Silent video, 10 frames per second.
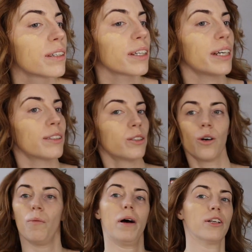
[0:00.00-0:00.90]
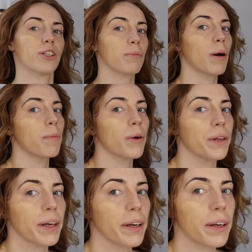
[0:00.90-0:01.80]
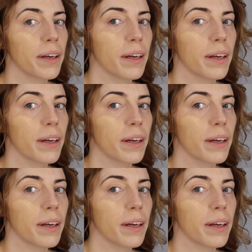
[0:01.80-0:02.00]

That is not matching my body.